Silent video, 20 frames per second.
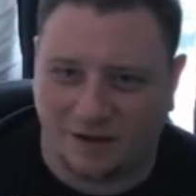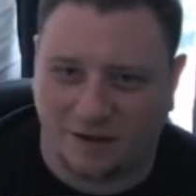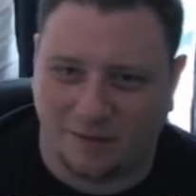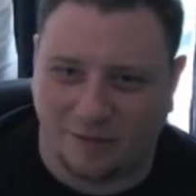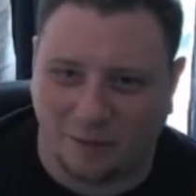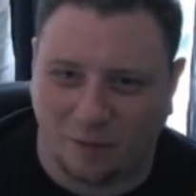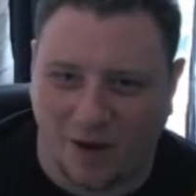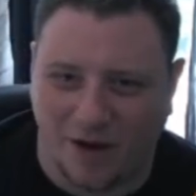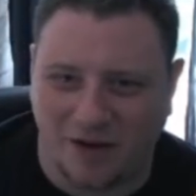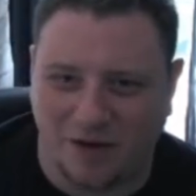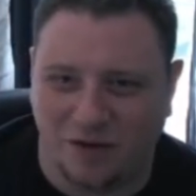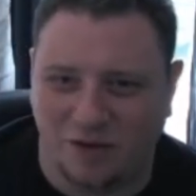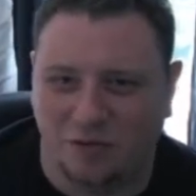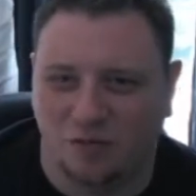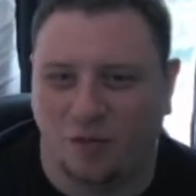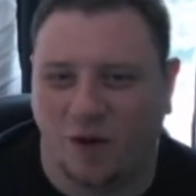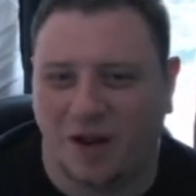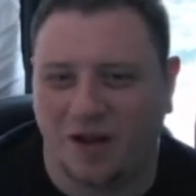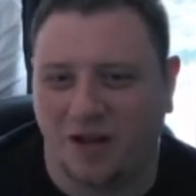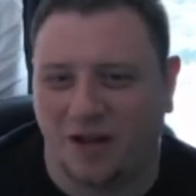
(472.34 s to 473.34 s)
When
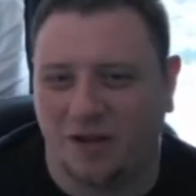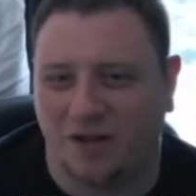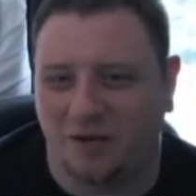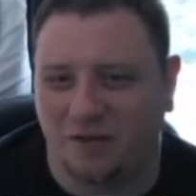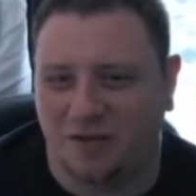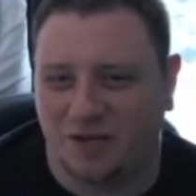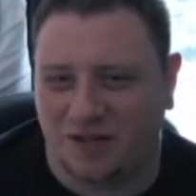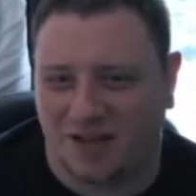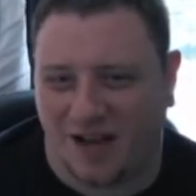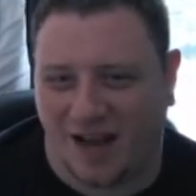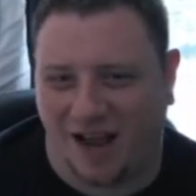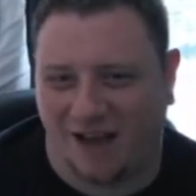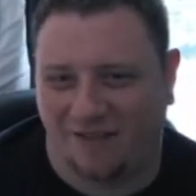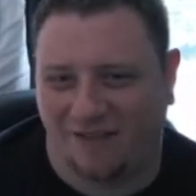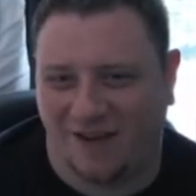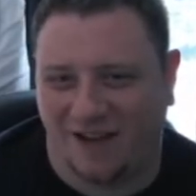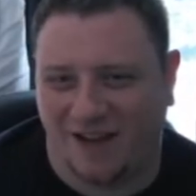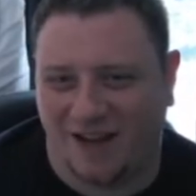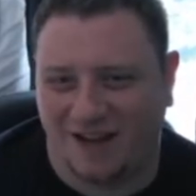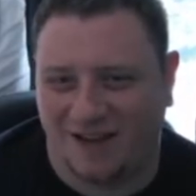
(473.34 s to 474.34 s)
you're used to
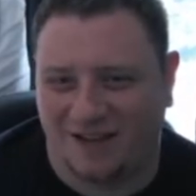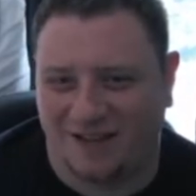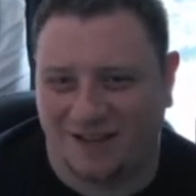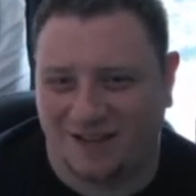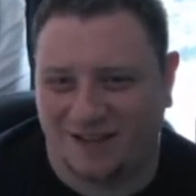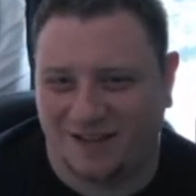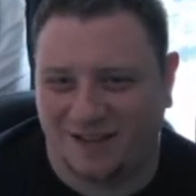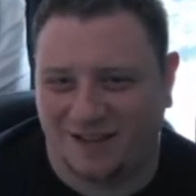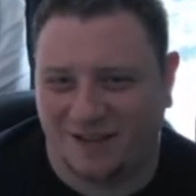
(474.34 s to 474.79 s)
having it,